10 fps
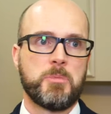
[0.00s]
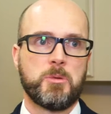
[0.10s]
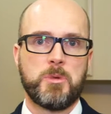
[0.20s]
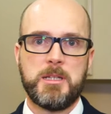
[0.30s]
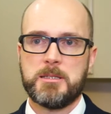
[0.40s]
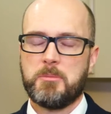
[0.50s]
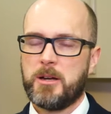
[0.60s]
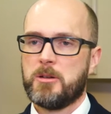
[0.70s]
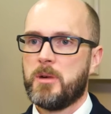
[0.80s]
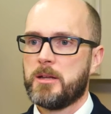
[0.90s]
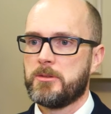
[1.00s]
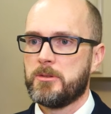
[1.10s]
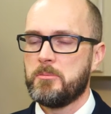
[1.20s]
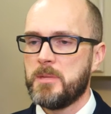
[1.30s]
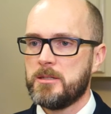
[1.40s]
But we need to bear in mind
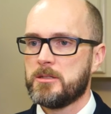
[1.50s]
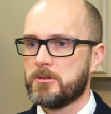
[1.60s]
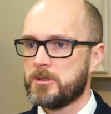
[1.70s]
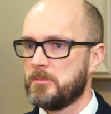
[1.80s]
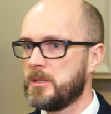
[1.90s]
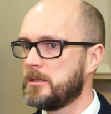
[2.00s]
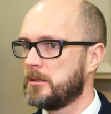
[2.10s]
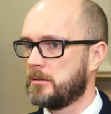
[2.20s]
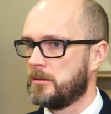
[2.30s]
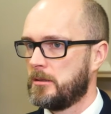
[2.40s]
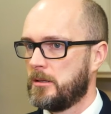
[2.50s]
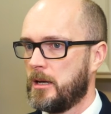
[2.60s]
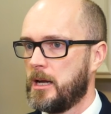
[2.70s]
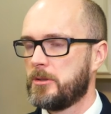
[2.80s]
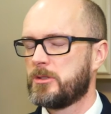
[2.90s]
that the media is the medium,
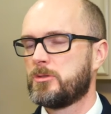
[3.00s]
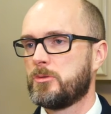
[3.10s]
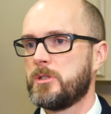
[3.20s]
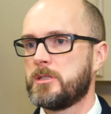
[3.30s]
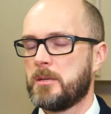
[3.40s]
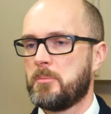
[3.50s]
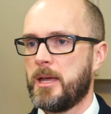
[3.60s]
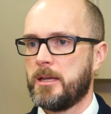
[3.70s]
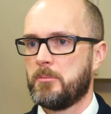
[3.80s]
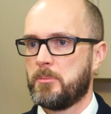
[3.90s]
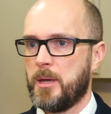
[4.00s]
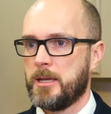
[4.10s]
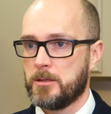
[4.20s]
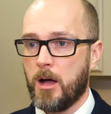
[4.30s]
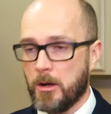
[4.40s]
and the stories they
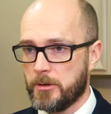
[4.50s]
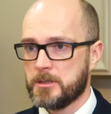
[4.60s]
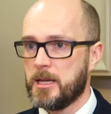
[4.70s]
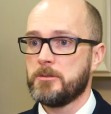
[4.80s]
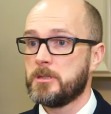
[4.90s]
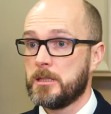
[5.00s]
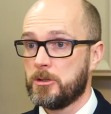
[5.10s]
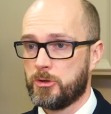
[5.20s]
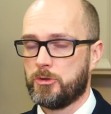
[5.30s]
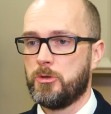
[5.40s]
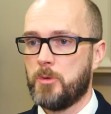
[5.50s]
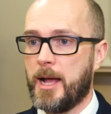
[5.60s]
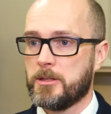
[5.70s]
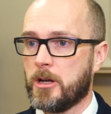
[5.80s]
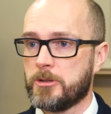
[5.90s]
paint are undoubtedly true
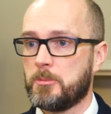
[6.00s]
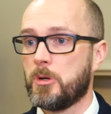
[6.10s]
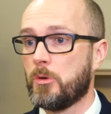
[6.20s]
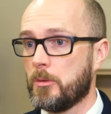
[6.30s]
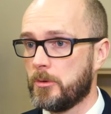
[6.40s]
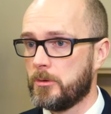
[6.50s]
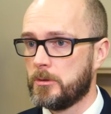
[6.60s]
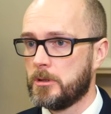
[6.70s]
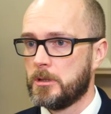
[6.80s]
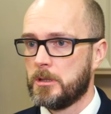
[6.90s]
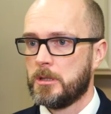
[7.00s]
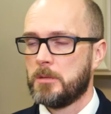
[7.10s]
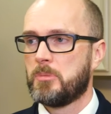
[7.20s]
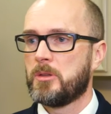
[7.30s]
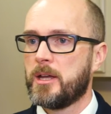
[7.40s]
and are deplorable,
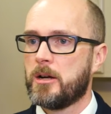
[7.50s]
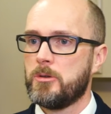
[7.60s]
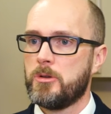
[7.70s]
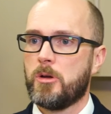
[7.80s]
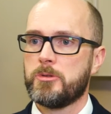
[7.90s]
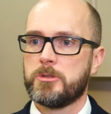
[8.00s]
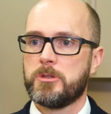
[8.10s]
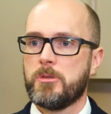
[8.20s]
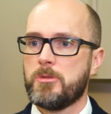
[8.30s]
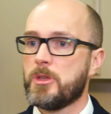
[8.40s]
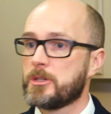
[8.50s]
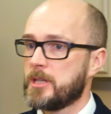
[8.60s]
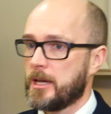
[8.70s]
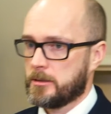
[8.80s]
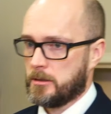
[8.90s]
but they are not the
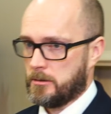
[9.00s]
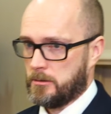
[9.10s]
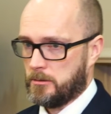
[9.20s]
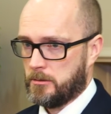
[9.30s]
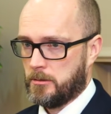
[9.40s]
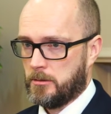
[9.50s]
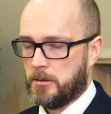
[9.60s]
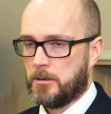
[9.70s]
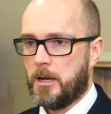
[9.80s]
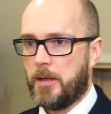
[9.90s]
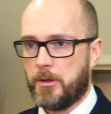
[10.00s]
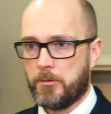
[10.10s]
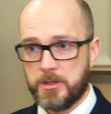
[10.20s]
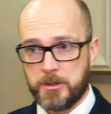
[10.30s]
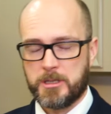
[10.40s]
sector. And
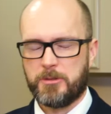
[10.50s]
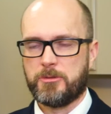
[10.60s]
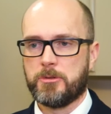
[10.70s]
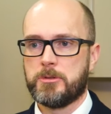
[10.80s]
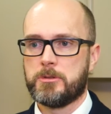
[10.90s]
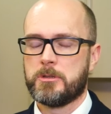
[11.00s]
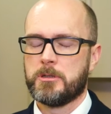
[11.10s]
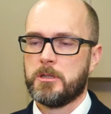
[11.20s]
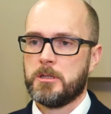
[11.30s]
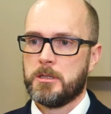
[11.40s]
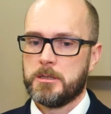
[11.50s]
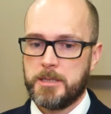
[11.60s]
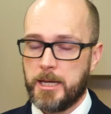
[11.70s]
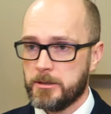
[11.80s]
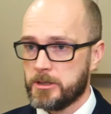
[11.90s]
there is a difference.
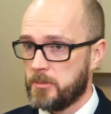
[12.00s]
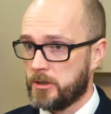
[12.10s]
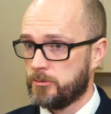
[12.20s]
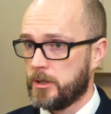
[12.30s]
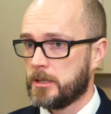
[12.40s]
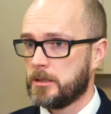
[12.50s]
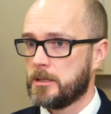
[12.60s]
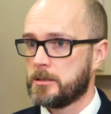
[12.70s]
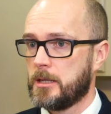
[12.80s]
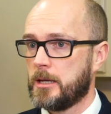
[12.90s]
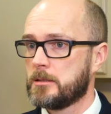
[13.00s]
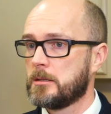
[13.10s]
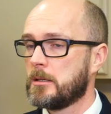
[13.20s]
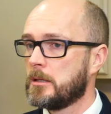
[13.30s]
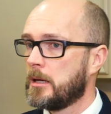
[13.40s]
Tenants must recognise that,
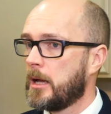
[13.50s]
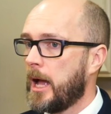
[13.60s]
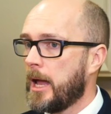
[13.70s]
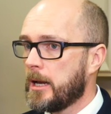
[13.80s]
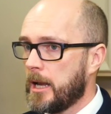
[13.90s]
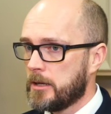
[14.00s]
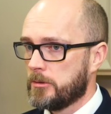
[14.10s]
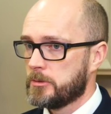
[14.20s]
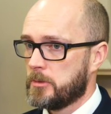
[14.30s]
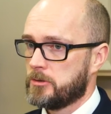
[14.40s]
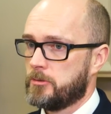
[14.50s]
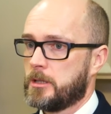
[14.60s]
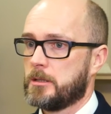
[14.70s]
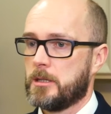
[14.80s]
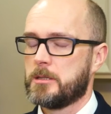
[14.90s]
and landlords must
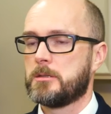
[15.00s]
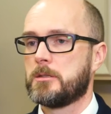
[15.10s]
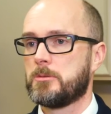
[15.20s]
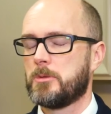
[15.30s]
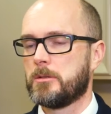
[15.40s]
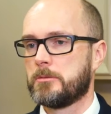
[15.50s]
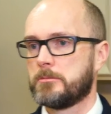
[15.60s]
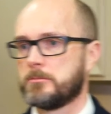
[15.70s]
recognise it as well.